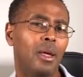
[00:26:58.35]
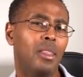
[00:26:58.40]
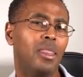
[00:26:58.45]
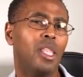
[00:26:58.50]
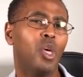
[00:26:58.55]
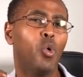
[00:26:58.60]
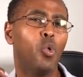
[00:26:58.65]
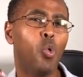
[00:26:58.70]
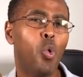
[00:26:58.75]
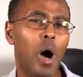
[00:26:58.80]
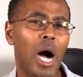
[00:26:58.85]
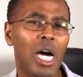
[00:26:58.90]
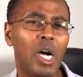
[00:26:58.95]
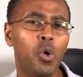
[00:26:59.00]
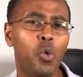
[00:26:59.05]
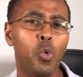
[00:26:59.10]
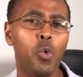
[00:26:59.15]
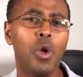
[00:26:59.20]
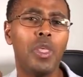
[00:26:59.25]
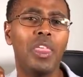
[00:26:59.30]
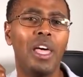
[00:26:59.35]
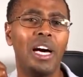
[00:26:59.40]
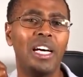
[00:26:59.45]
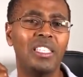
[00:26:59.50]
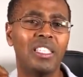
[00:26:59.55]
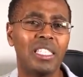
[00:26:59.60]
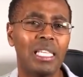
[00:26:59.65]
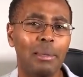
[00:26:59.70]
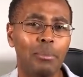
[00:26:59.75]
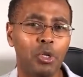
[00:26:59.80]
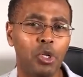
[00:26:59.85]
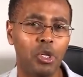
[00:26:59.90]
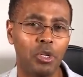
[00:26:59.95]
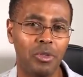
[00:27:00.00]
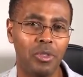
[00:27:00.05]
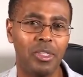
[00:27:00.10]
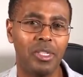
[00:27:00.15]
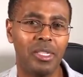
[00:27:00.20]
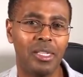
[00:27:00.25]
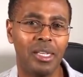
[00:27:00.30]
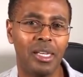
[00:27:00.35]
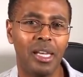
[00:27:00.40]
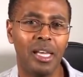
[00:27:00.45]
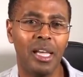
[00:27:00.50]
They work with assumptions.